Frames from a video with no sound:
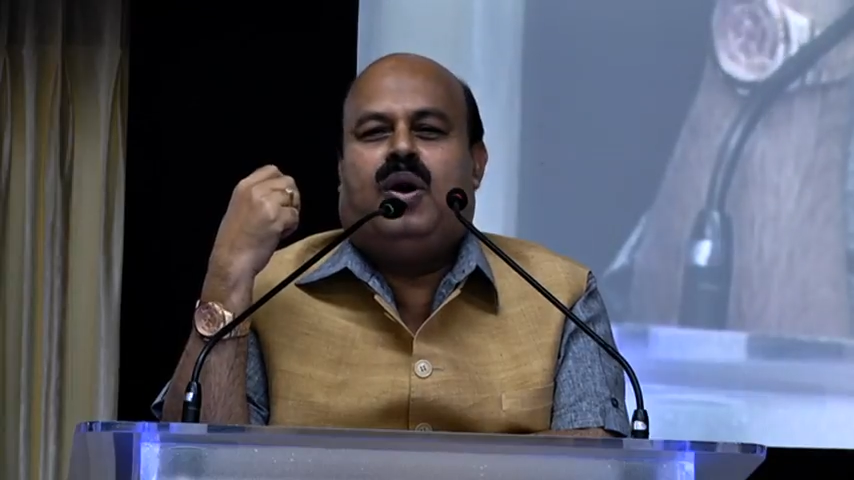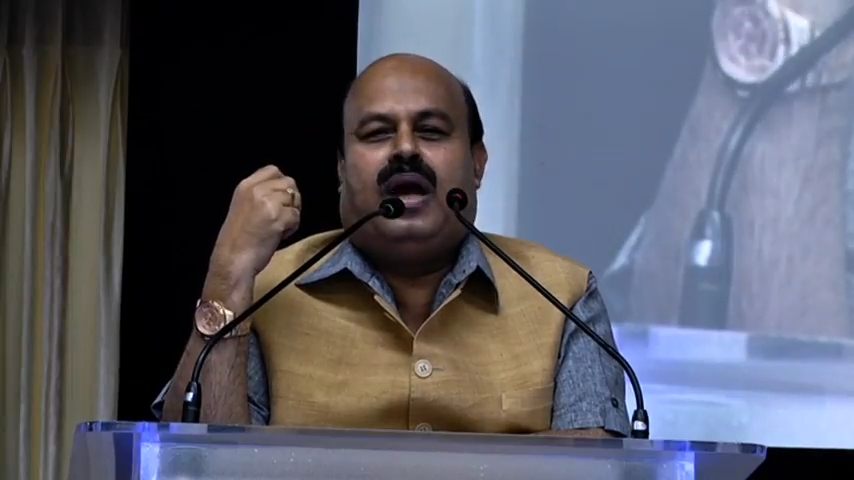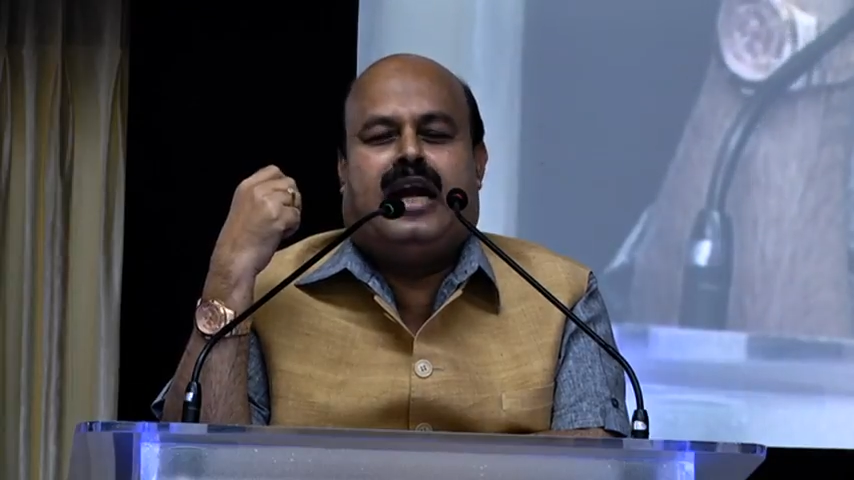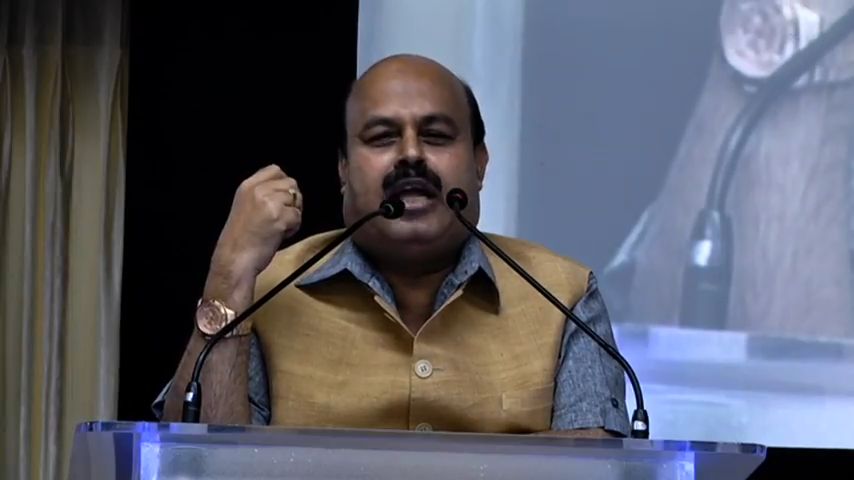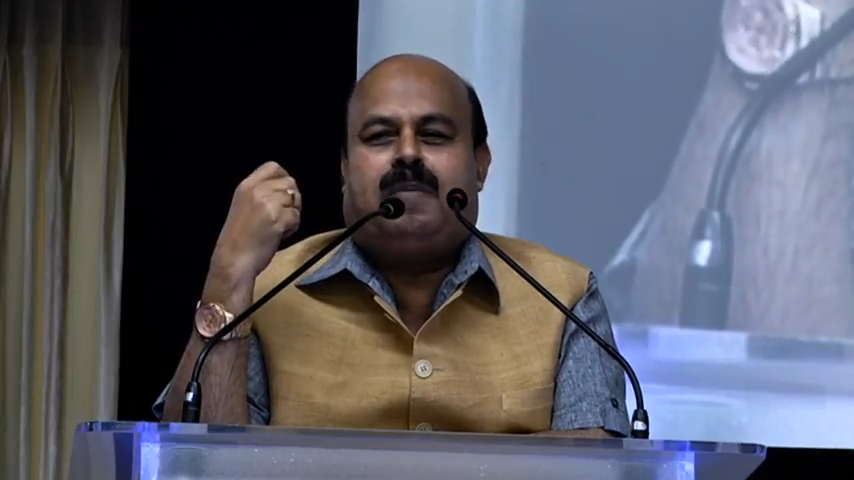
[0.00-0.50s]

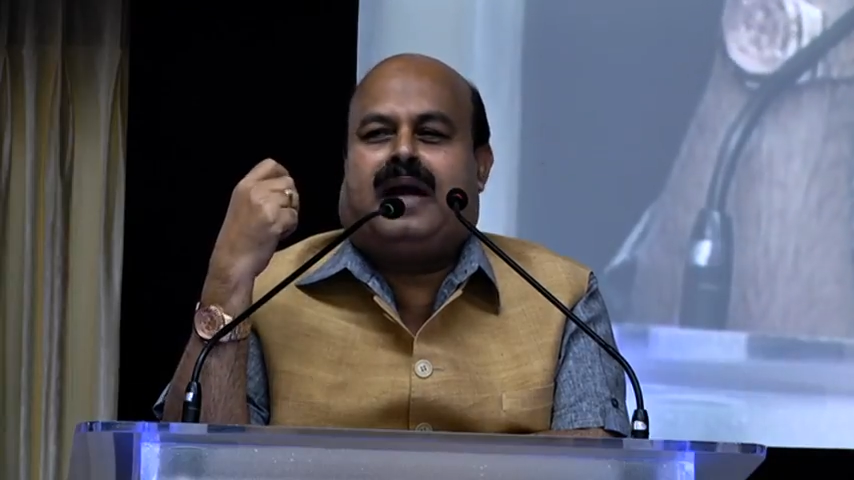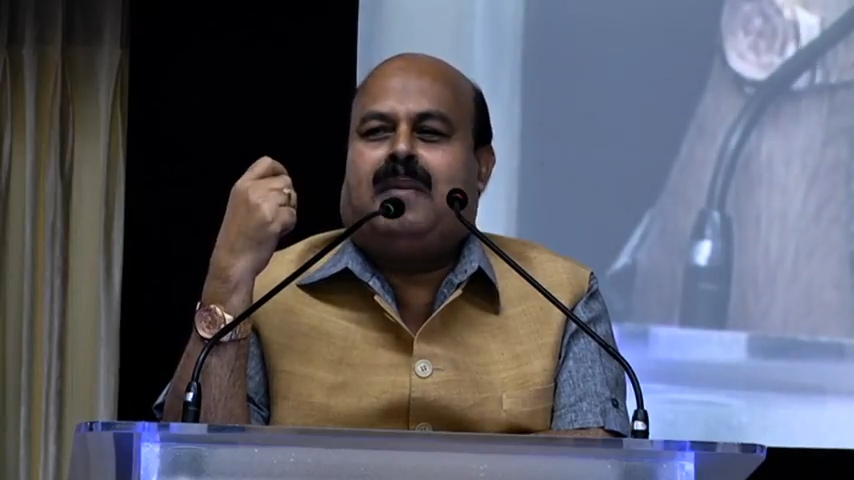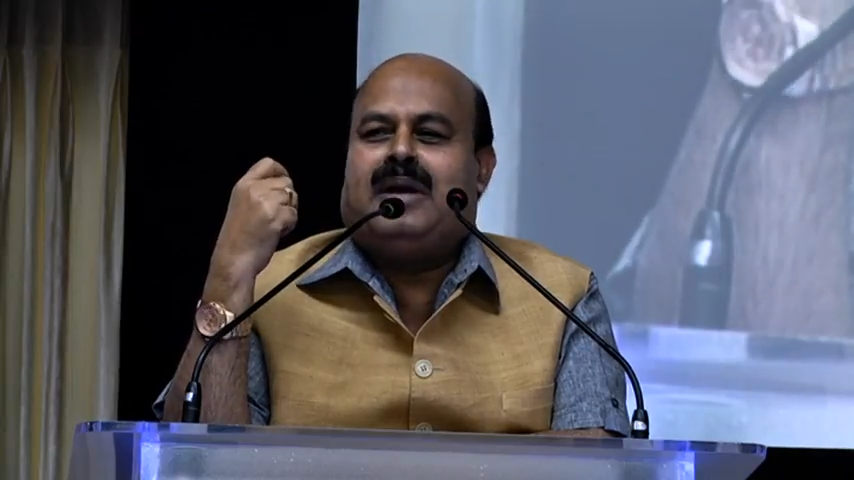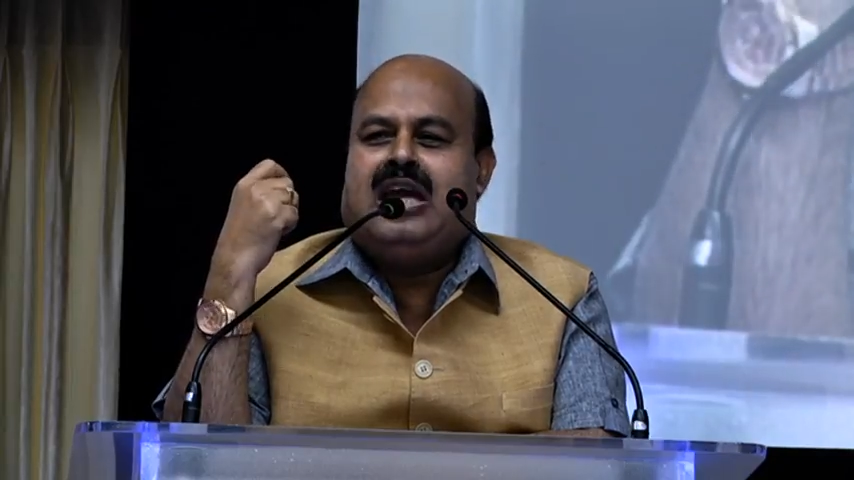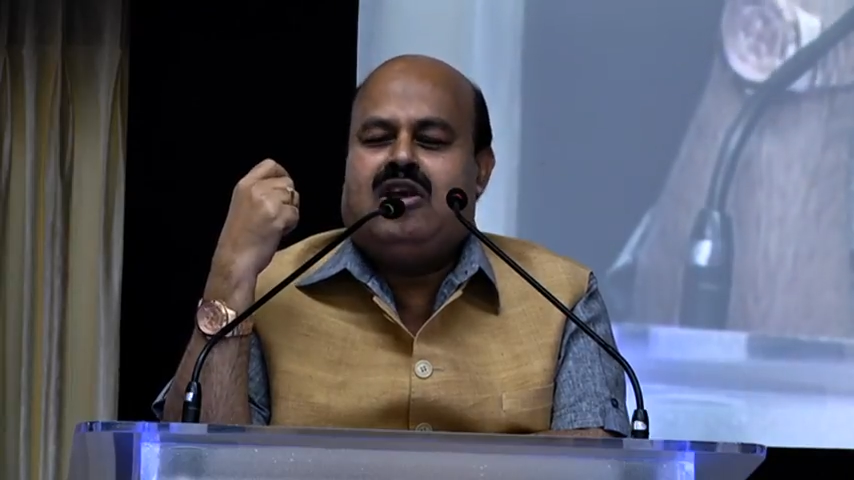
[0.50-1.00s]
in respect
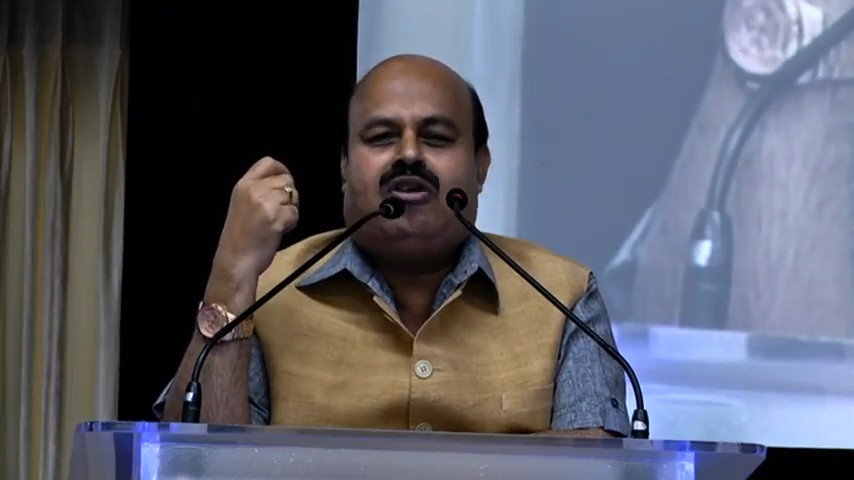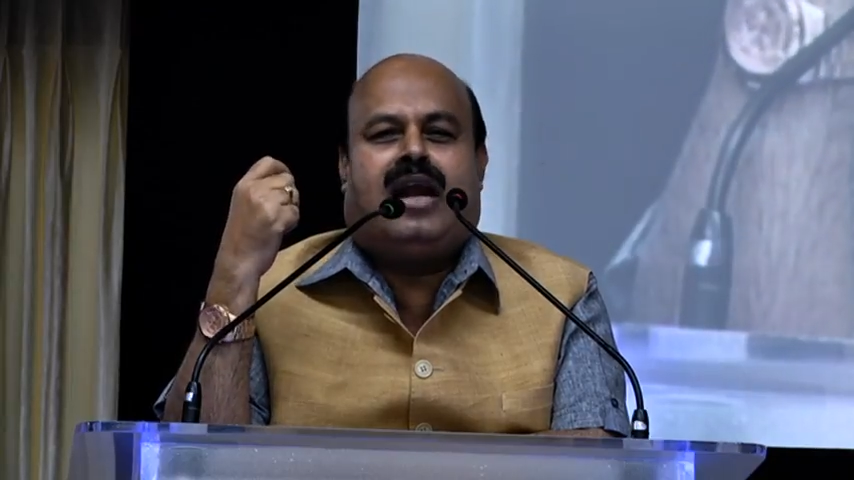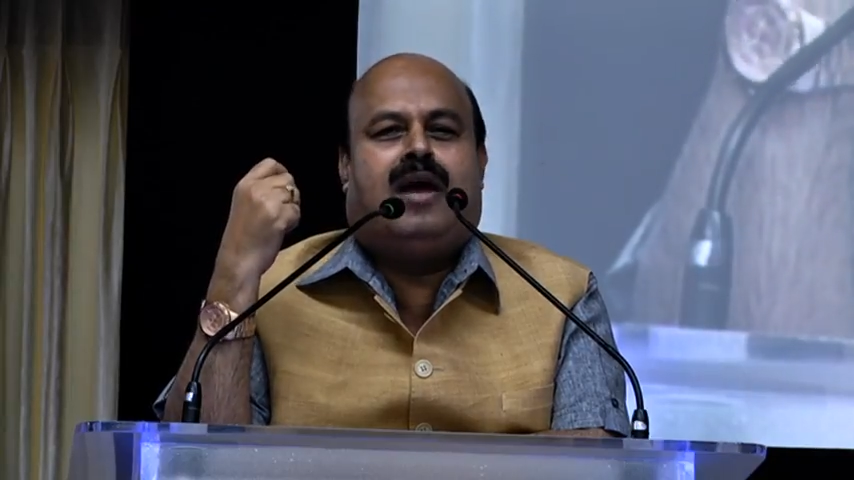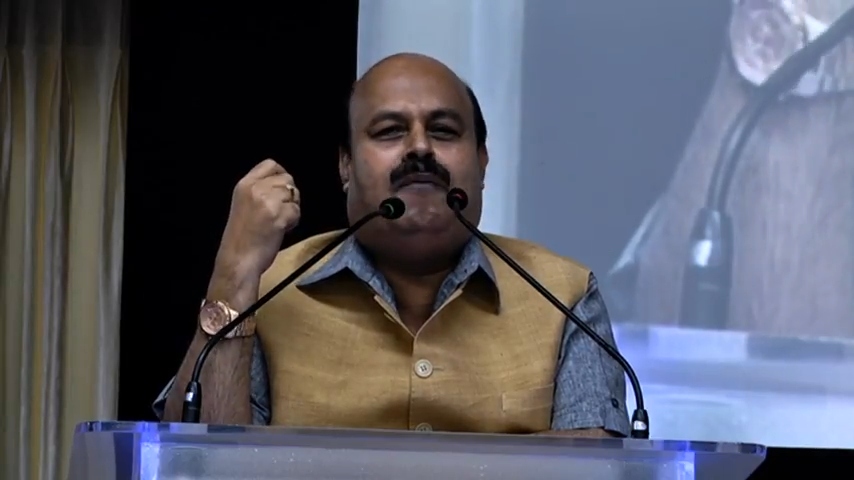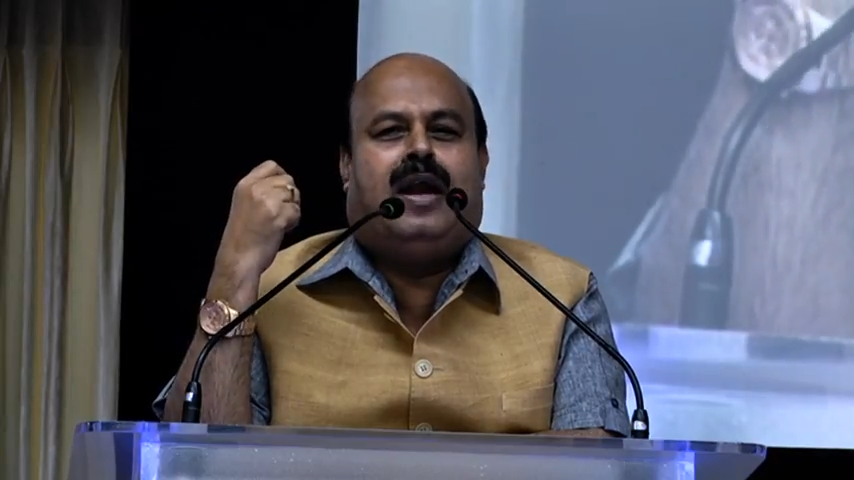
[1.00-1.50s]
of each
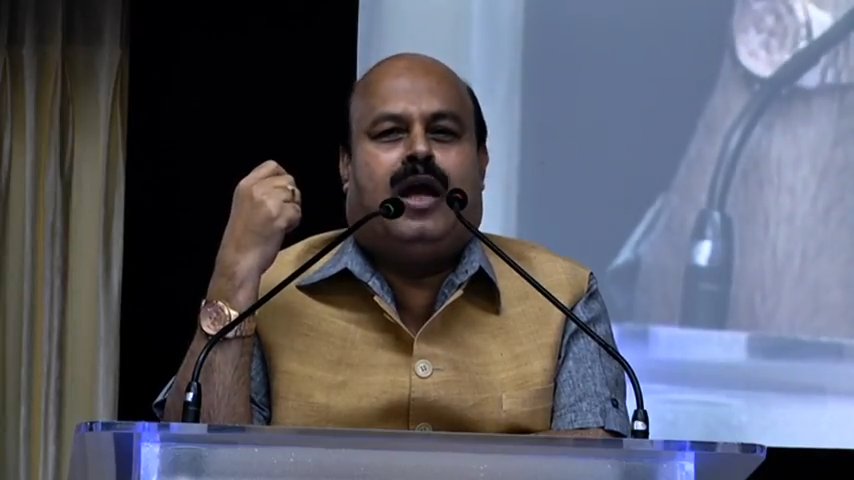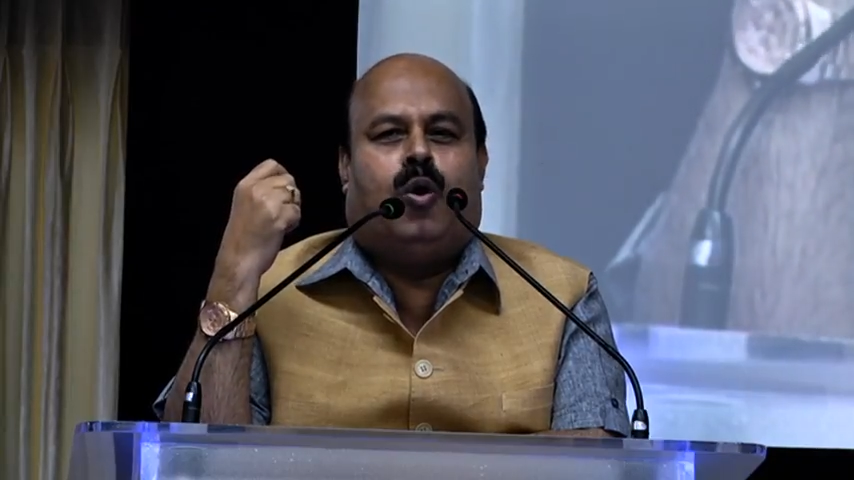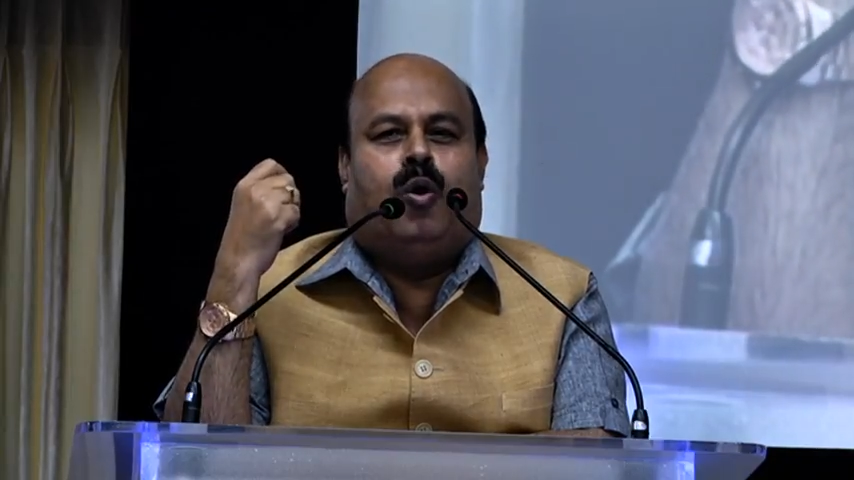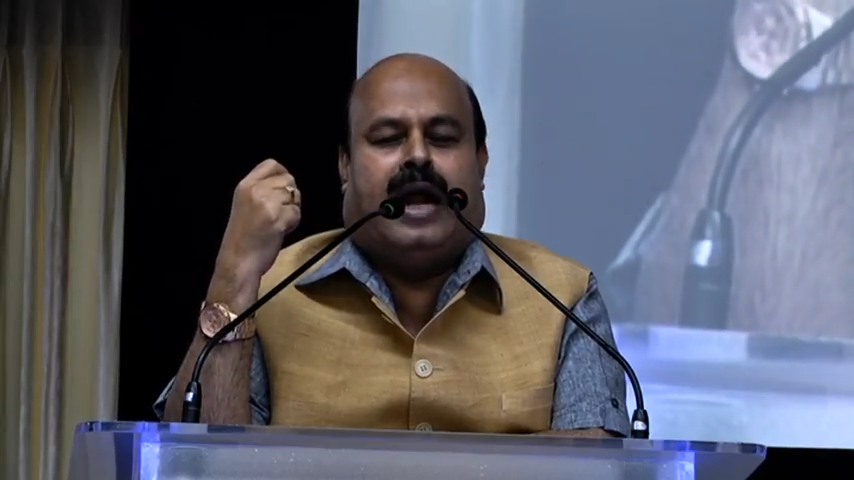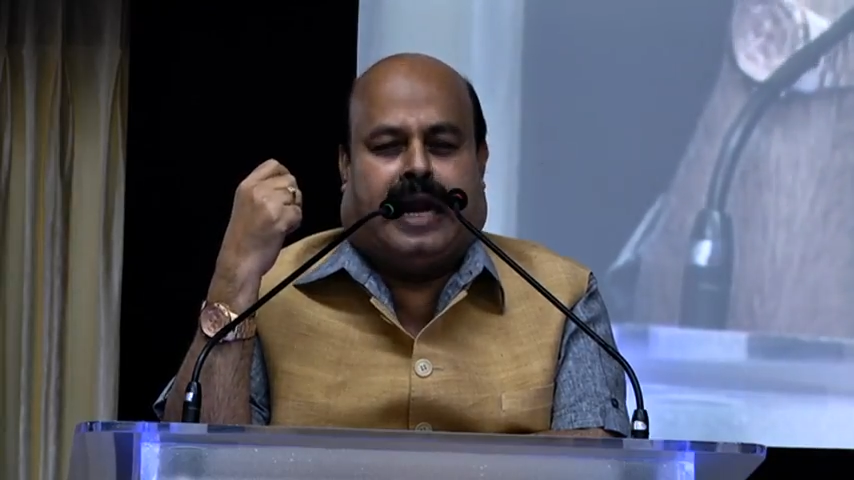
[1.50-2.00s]
and every
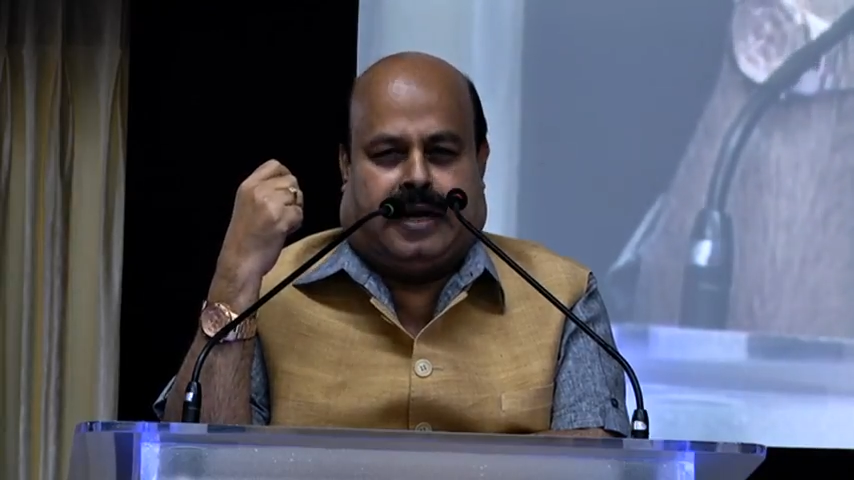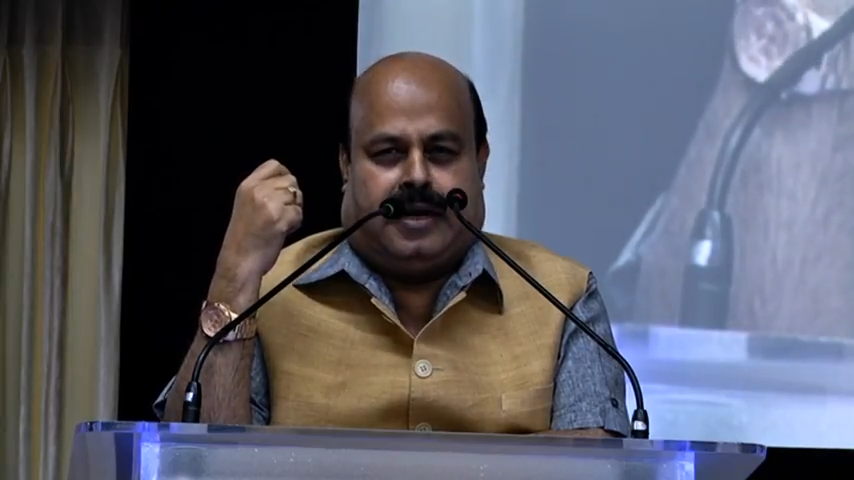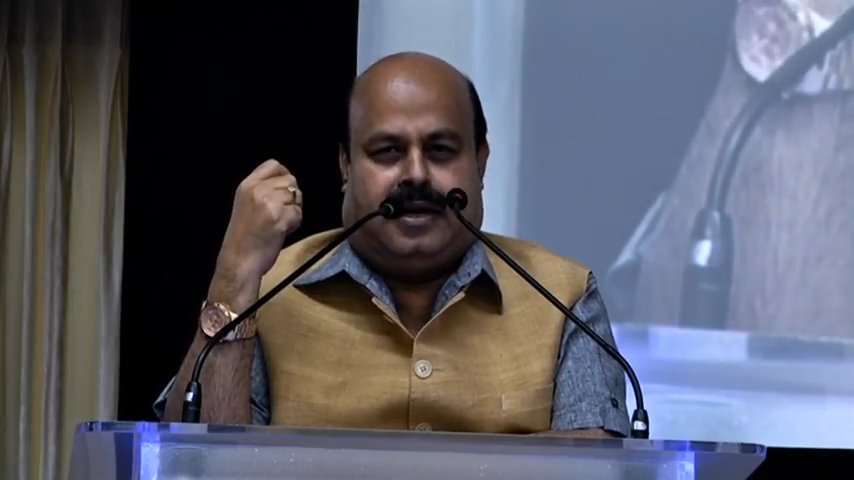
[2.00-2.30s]
unit,